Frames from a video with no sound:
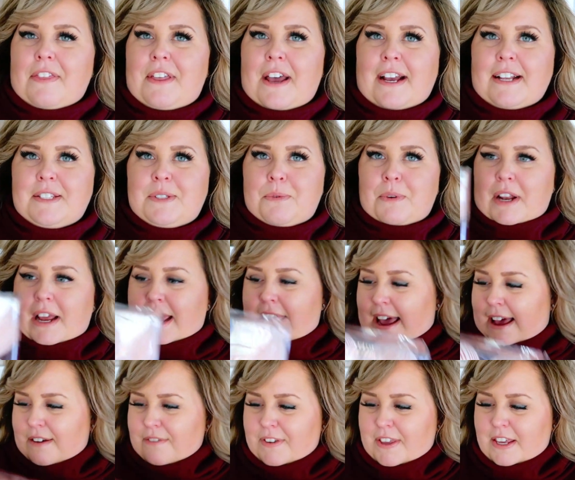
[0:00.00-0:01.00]
that's what I
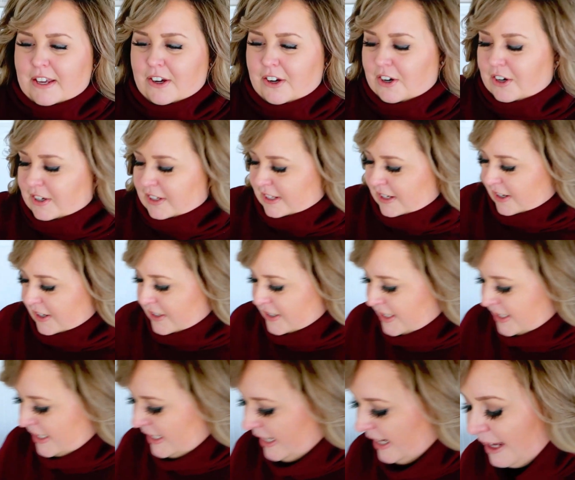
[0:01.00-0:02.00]
have here.
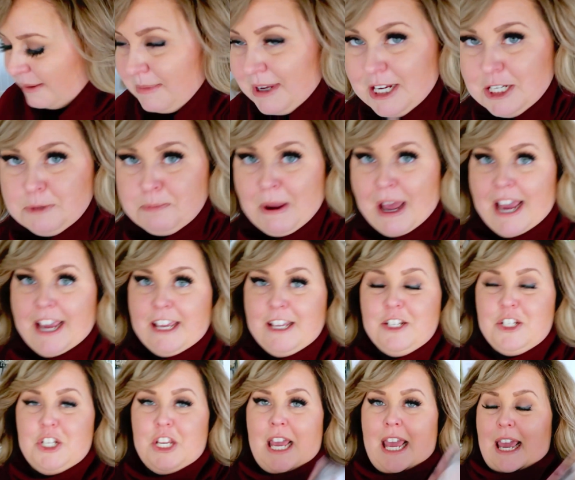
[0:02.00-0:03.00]
There's um, each
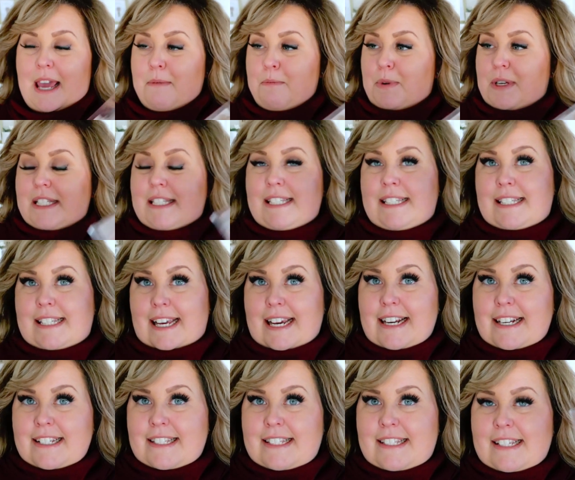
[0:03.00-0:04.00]
package came with
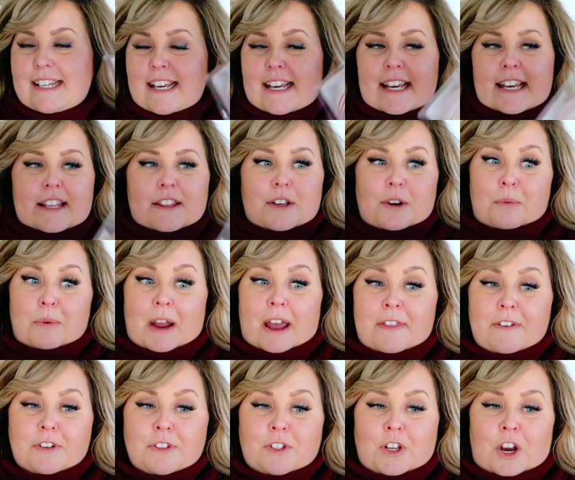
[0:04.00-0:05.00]
six. They're
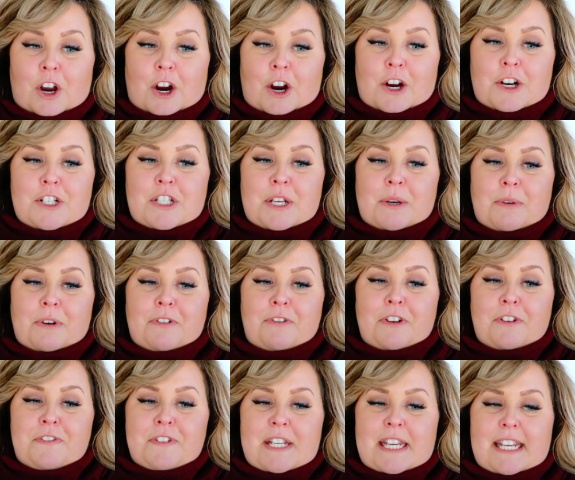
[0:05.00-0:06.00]
rather large. They were
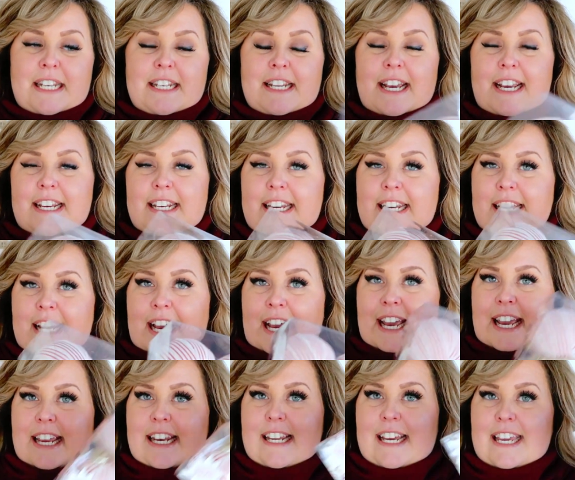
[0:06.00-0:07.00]
fifteen
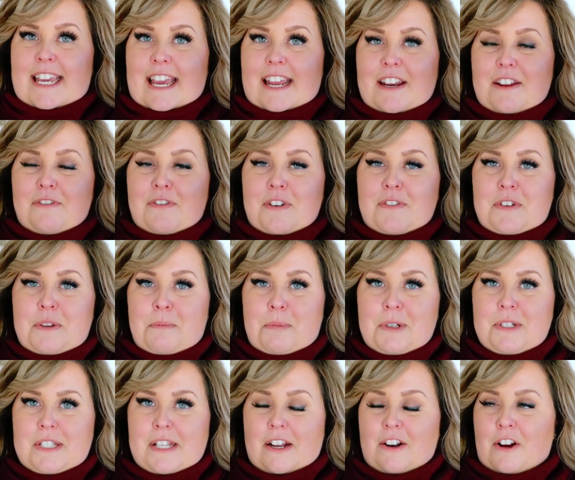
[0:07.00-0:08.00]
ninety-nine, again at fifty
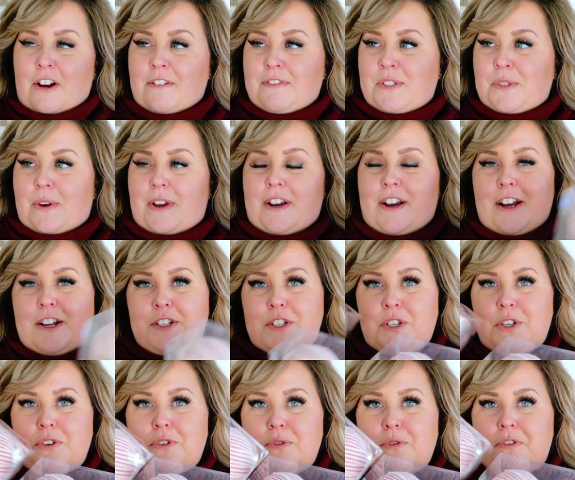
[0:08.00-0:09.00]
percent off, so I got
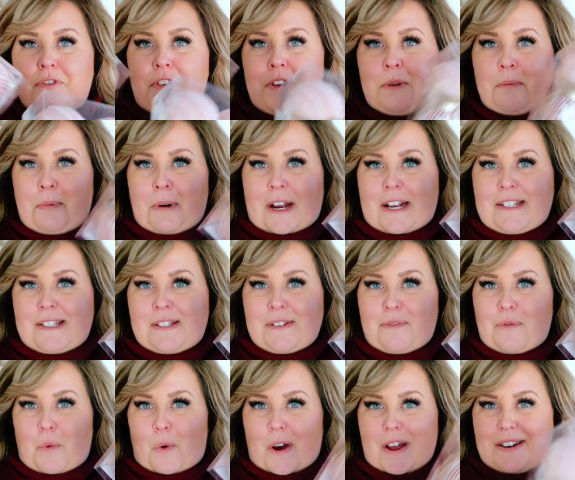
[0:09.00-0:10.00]
two for the price
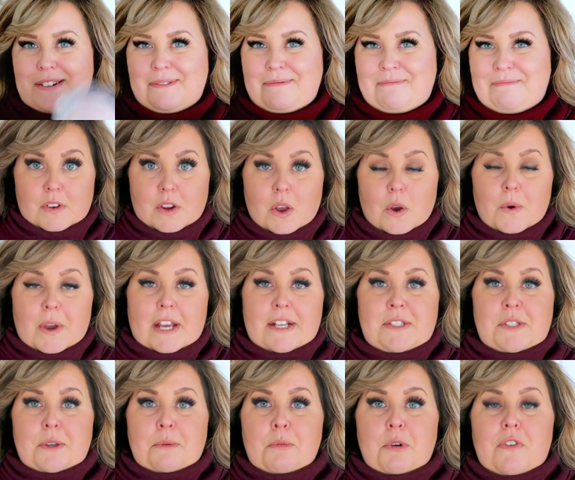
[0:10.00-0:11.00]
of one.
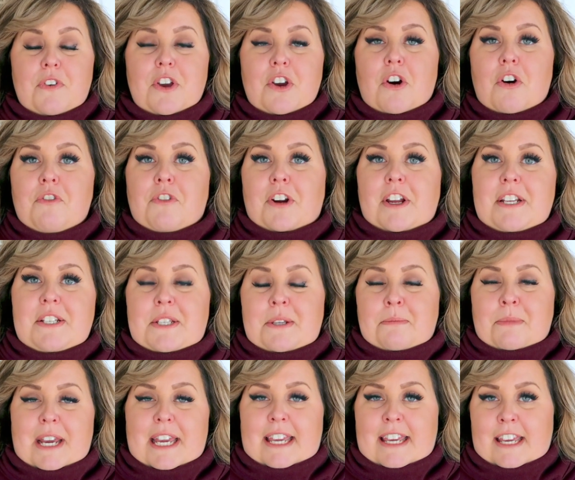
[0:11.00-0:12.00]
Okay, so moving over into
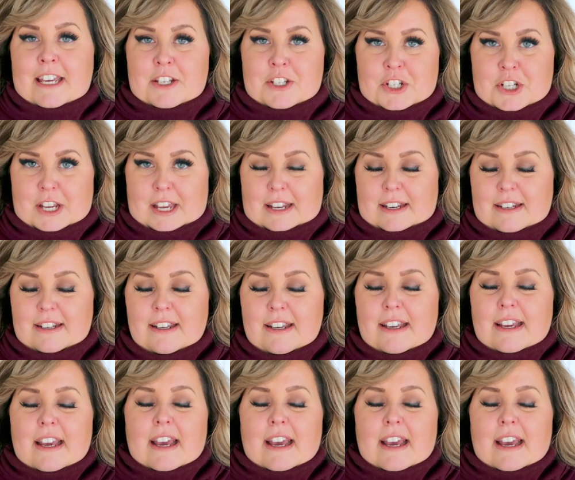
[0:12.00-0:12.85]
my kitchen,